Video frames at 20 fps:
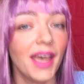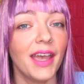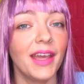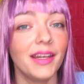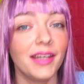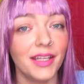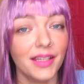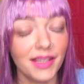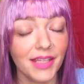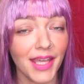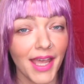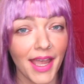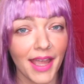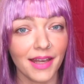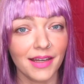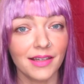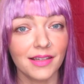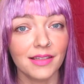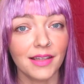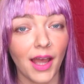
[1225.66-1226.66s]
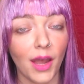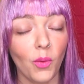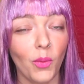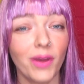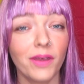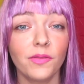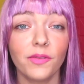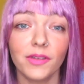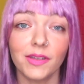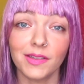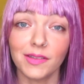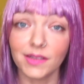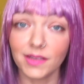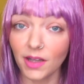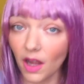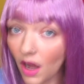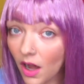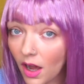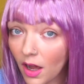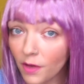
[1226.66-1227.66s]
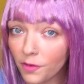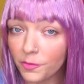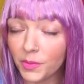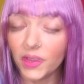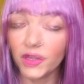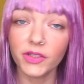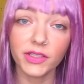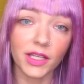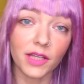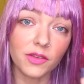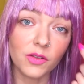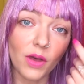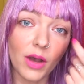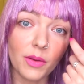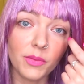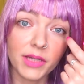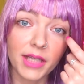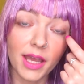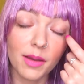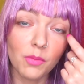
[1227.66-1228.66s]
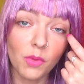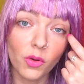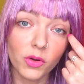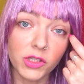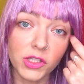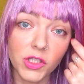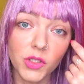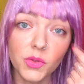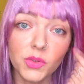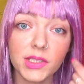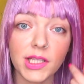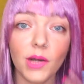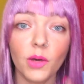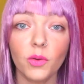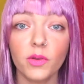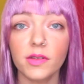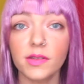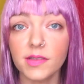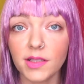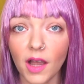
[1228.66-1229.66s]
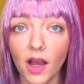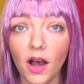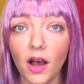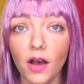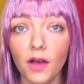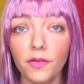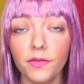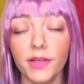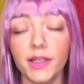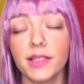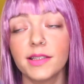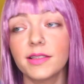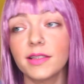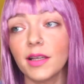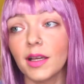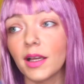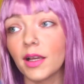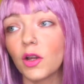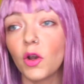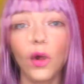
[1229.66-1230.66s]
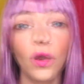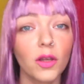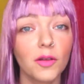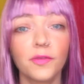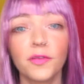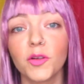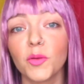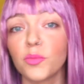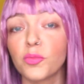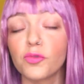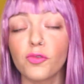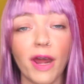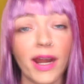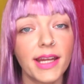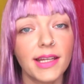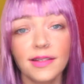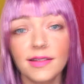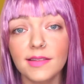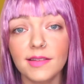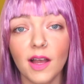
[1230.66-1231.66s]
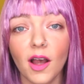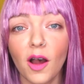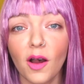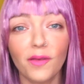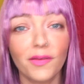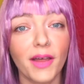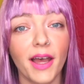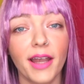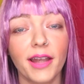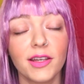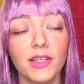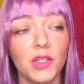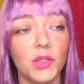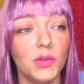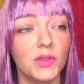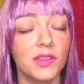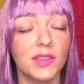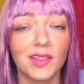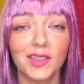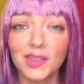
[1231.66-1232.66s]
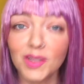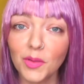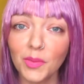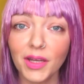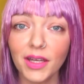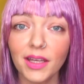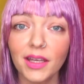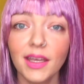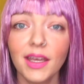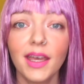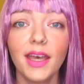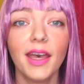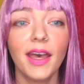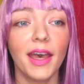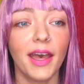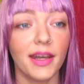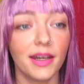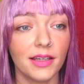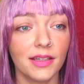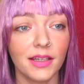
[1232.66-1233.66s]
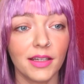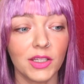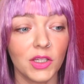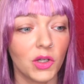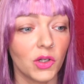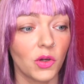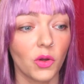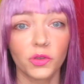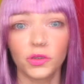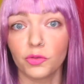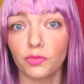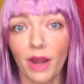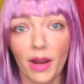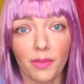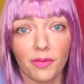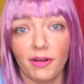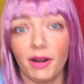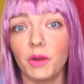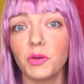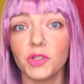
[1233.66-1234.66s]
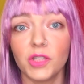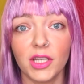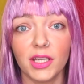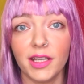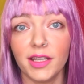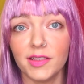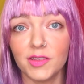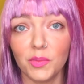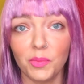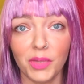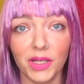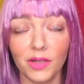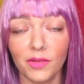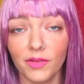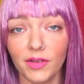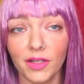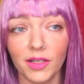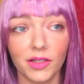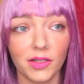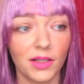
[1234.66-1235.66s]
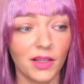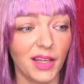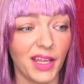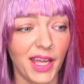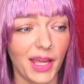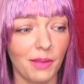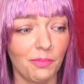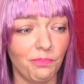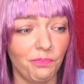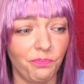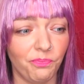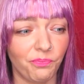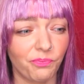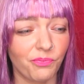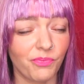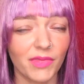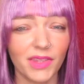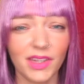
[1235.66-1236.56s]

And in the end, I went for the scarf because I thought I would get more use out of the scarf. It's a colorful, bright scarf that I can use in the summer. And you can also wrap it around you as a bit of a,